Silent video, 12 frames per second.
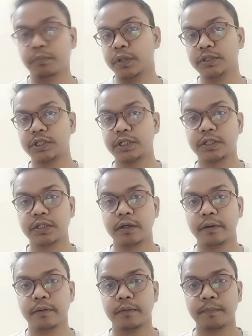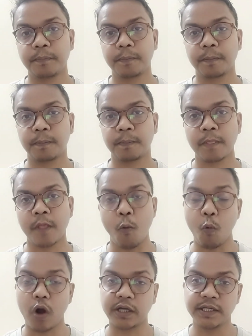budget,
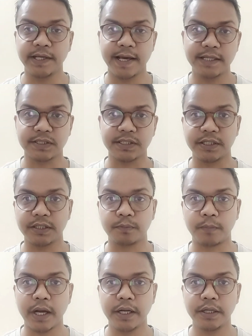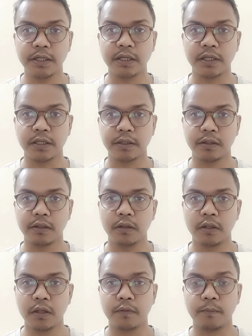what he has in his mind.
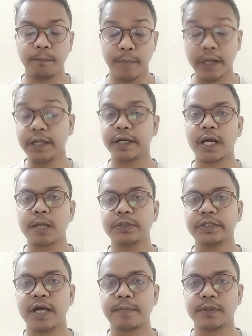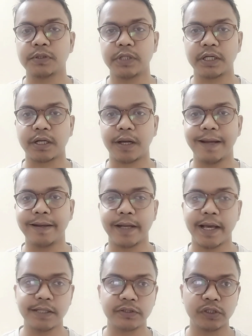Many a times it happens that client
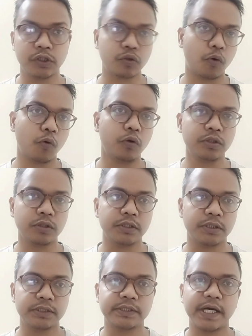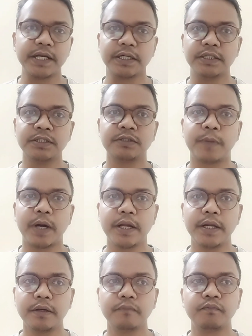has his old design in his
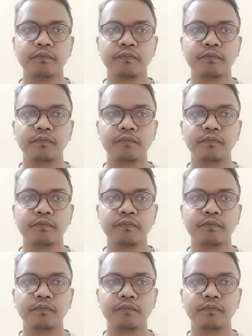mind,